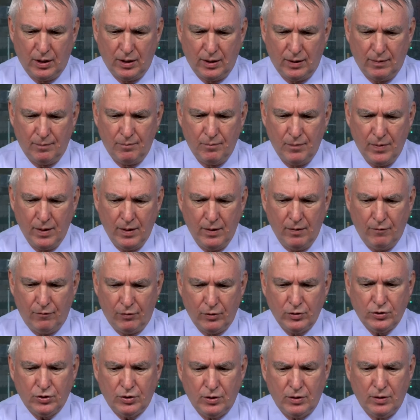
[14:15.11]
Um,
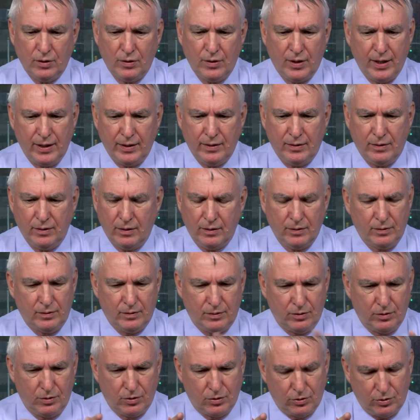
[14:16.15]
first, they
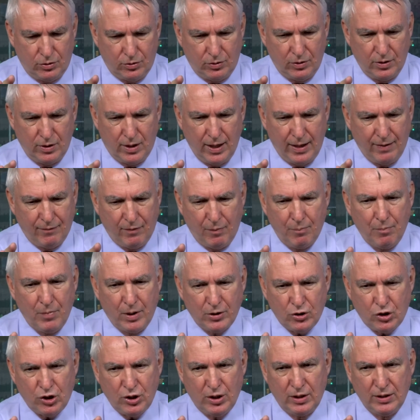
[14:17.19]
they have a
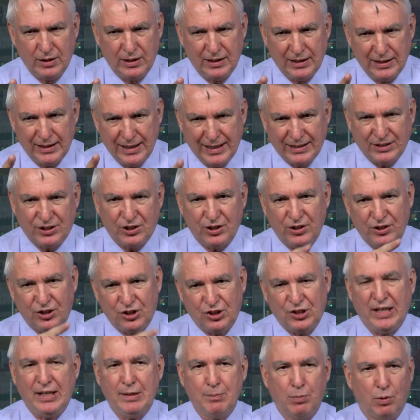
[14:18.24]
much less
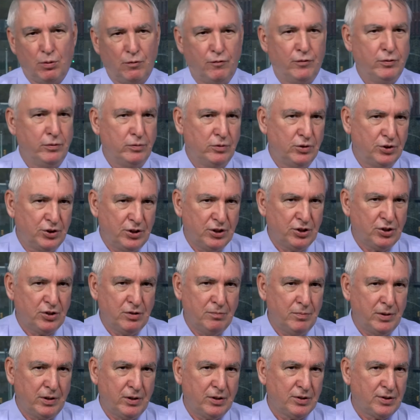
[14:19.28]
stable food
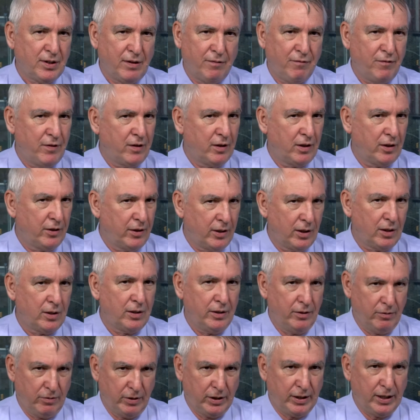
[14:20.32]
system because they have very little
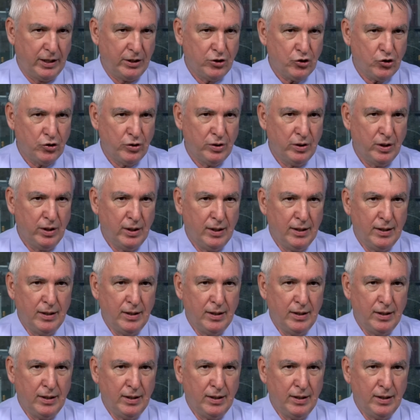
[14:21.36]
irrigation